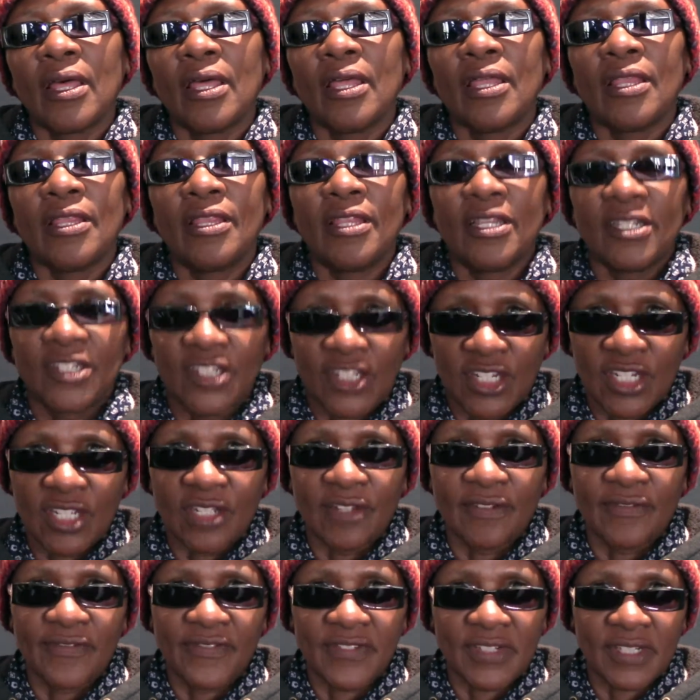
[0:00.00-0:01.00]
the
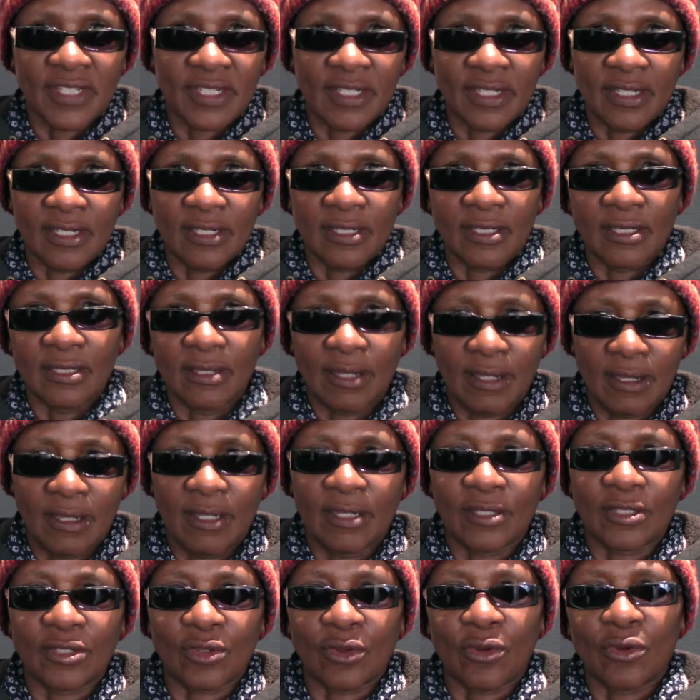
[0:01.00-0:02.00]
chiefs
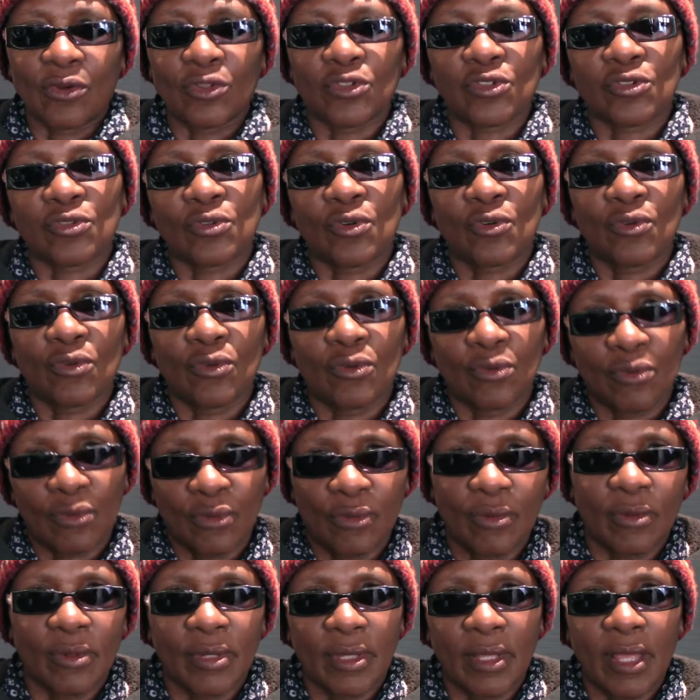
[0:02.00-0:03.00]
is also
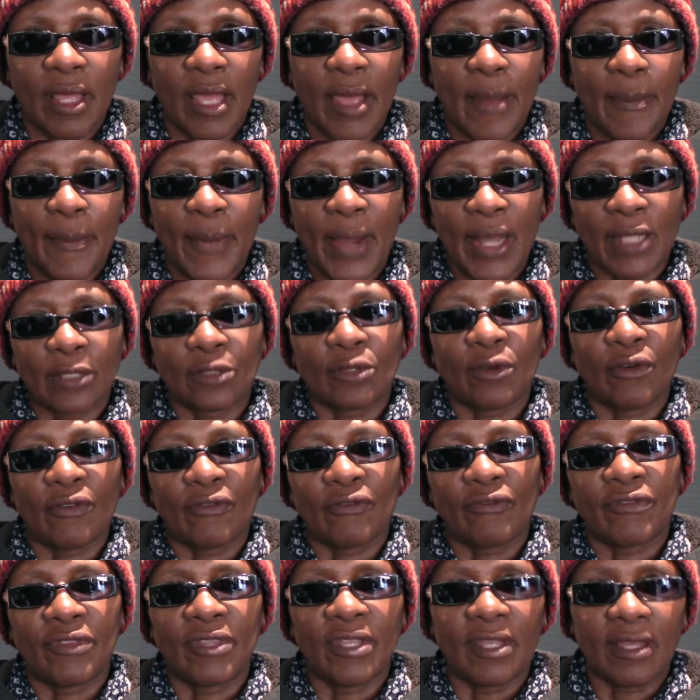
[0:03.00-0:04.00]
a part
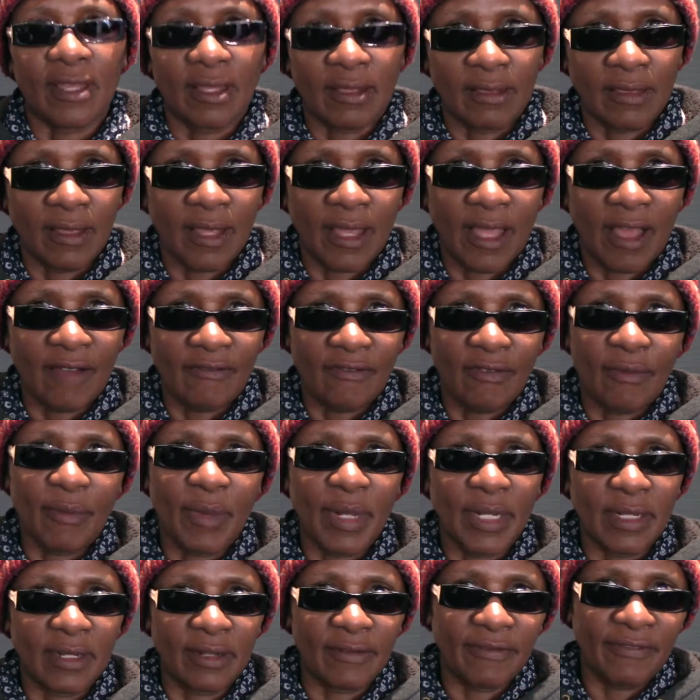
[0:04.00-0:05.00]
of the
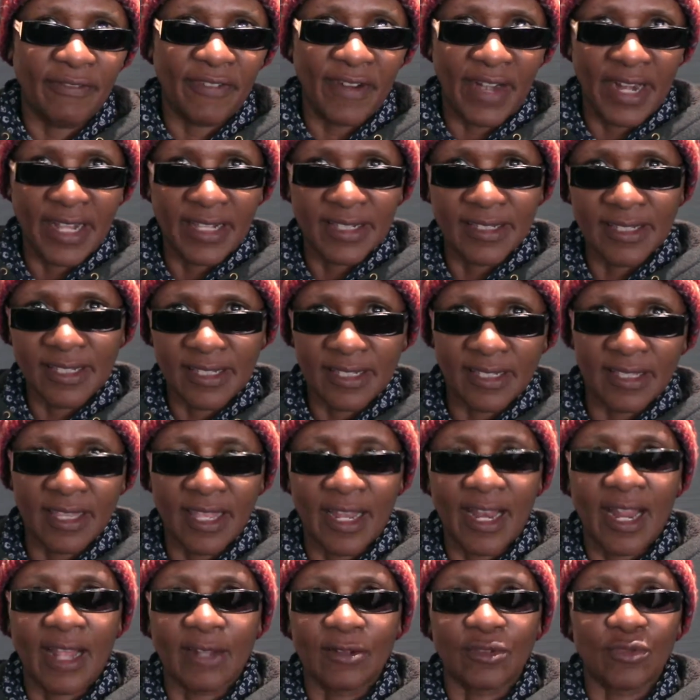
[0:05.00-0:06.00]
government friends that
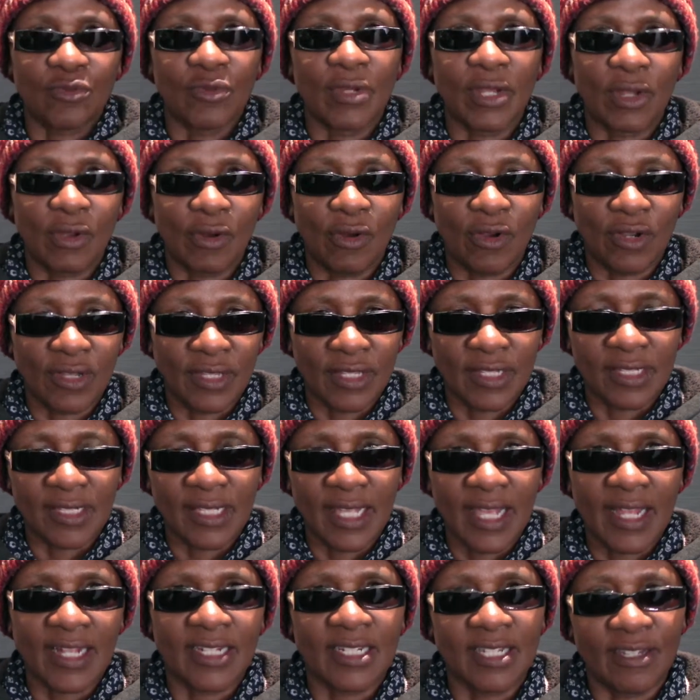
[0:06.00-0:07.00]
are doing all these
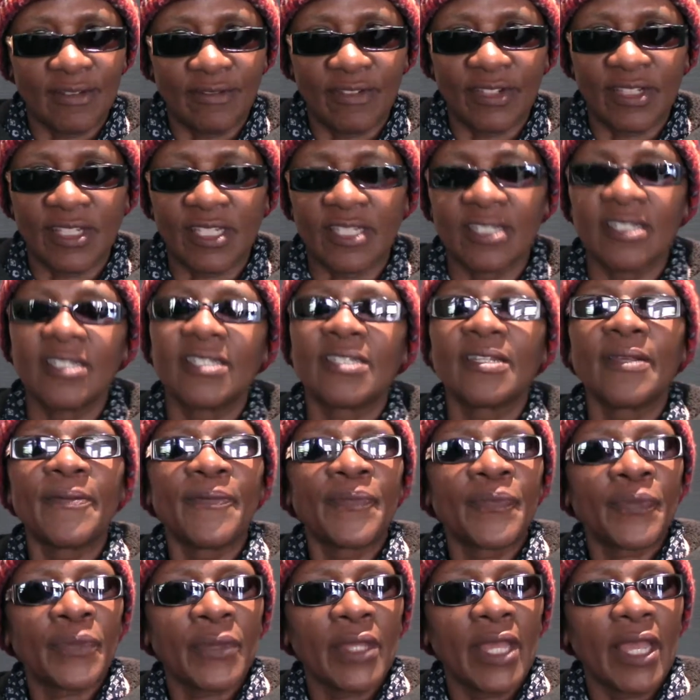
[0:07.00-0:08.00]
activities.
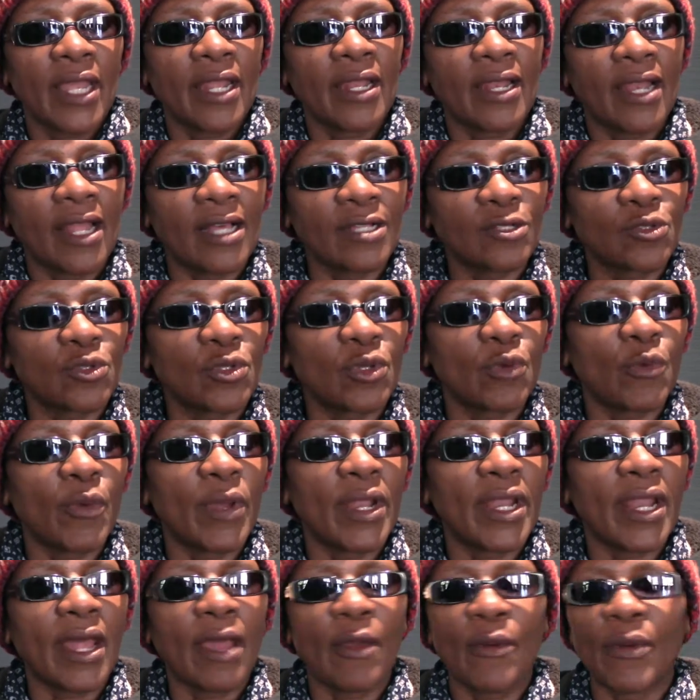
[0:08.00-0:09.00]
And last week
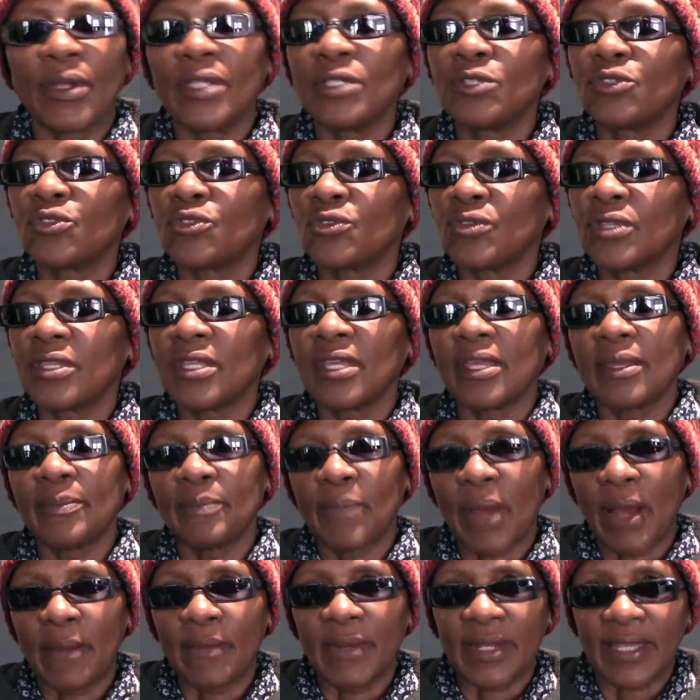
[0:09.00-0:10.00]
when I went to the
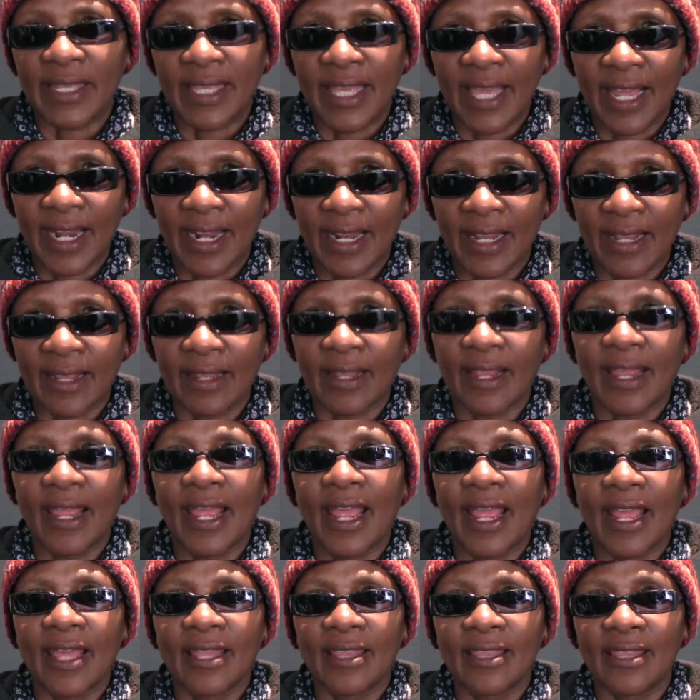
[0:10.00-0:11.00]
public hearing
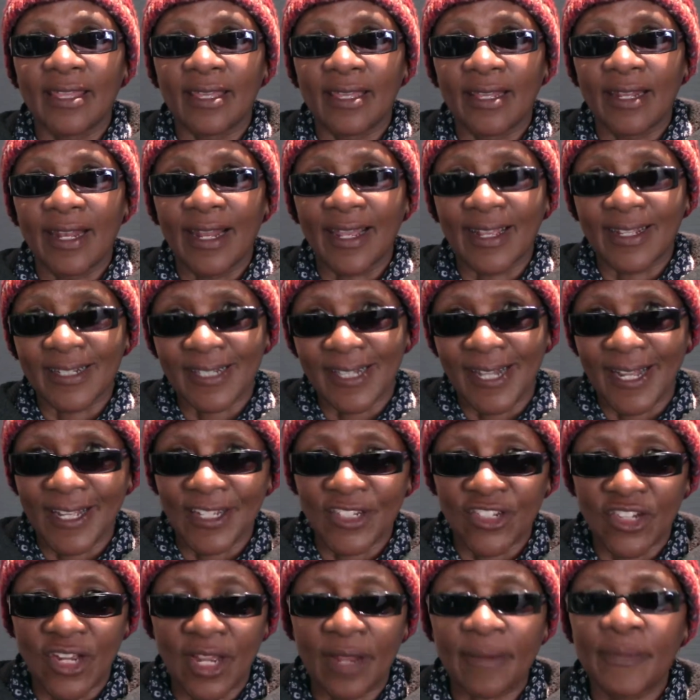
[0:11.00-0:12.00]
at the
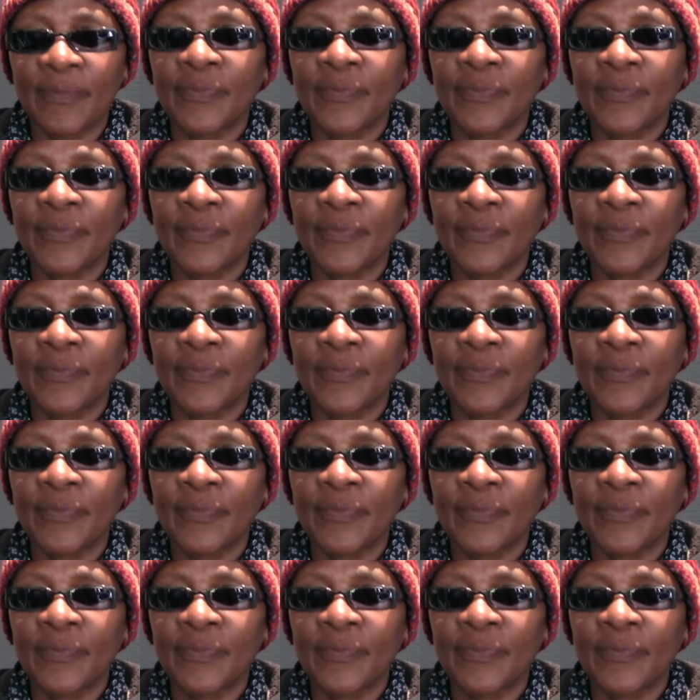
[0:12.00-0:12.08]
legislature,